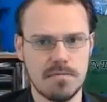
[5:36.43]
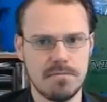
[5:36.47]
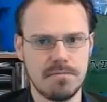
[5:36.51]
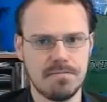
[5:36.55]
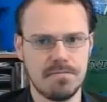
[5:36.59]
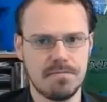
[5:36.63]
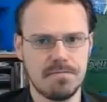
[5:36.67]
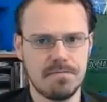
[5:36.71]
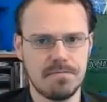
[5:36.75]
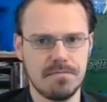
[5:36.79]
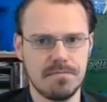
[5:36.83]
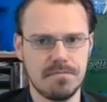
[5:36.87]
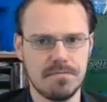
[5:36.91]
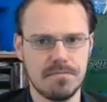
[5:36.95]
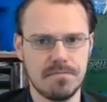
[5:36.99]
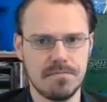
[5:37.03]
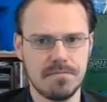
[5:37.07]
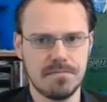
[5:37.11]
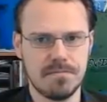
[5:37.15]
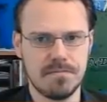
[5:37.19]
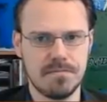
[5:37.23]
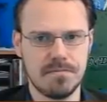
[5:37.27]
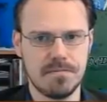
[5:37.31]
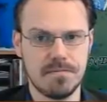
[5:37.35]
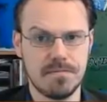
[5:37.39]

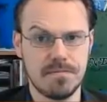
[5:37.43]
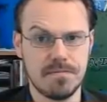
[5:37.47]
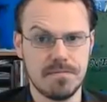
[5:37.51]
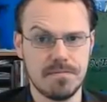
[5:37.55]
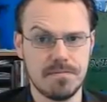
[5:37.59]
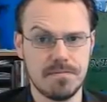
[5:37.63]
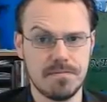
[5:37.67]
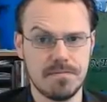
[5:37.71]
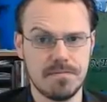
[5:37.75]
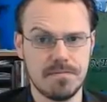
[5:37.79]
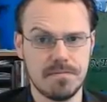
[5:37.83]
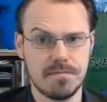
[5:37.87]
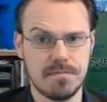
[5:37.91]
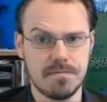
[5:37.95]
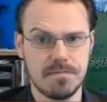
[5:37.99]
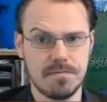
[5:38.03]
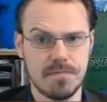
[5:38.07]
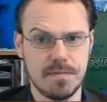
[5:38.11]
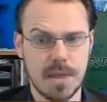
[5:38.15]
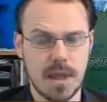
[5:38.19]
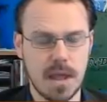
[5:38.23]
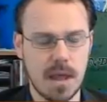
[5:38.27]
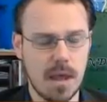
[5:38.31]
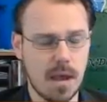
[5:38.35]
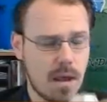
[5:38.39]

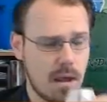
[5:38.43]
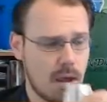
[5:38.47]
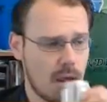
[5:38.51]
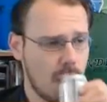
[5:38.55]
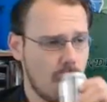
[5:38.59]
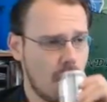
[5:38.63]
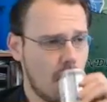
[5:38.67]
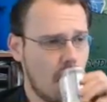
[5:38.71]
(no one is talking)